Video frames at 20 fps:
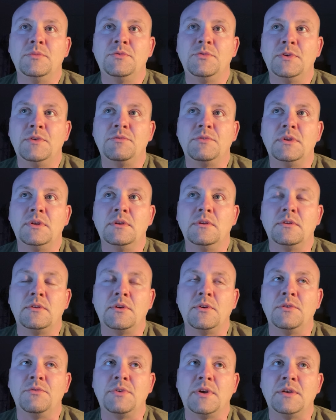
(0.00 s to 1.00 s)
50 to
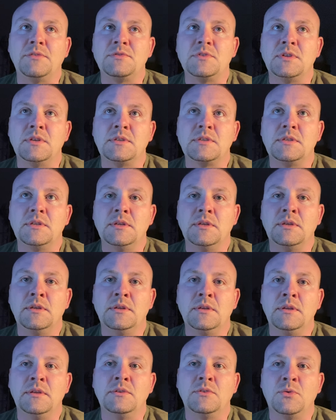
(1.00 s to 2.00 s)
35-60,
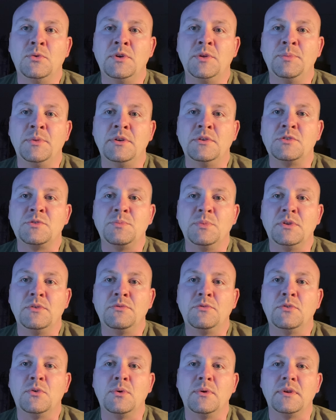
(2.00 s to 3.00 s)
and then 20 meters be
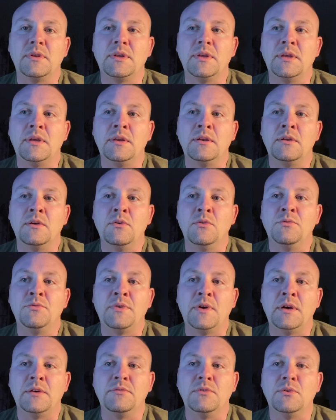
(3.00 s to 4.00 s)
14-050
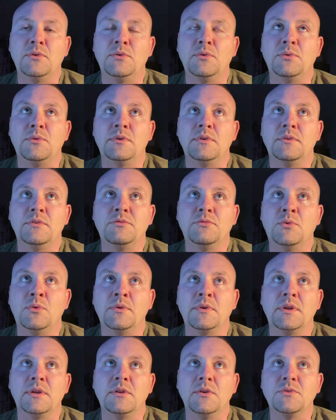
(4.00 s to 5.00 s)
to
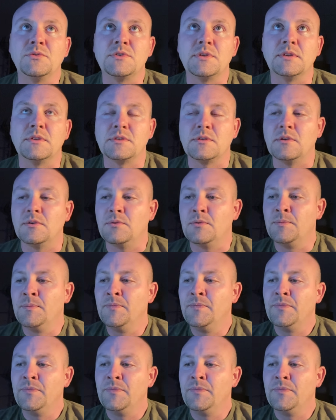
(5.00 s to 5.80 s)
14-060.